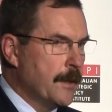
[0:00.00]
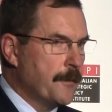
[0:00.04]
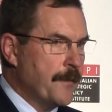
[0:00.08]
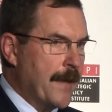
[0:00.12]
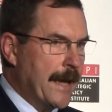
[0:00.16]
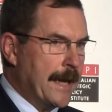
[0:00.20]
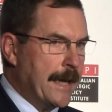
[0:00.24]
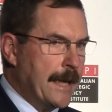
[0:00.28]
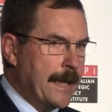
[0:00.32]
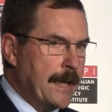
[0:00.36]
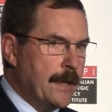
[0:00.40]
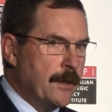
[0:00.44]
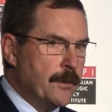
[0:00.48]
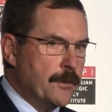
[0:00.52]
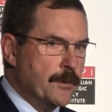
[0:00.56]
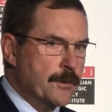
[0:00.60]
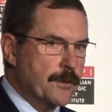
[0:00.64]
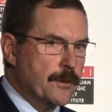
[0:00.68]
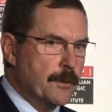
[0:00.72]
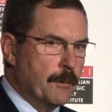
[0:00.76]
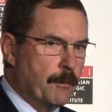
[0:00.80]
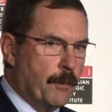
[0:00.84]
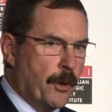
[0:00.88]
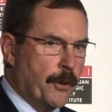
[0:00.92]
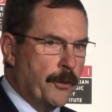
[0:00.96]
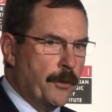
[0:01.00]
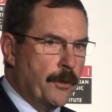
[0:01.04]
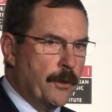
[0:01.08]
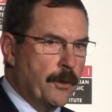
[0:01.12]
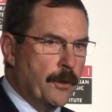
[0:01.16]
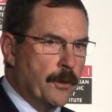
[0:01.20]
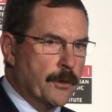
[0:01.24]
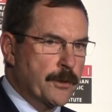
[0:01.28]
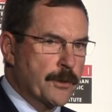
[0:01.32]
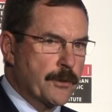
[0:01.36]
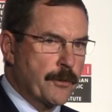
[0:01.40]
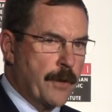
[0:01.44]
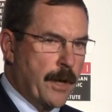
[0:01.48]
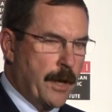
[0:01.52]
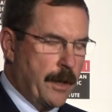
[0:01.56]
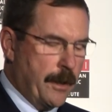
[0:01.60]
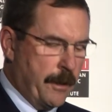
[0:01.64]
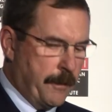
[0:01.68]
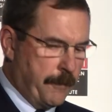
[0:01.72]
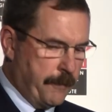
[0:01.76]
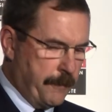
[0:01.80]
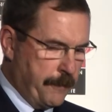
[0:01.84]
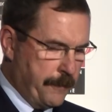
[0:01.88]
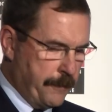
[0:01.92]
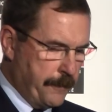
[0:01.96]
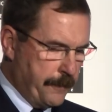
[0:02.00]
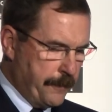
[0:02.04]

that is modern Australia.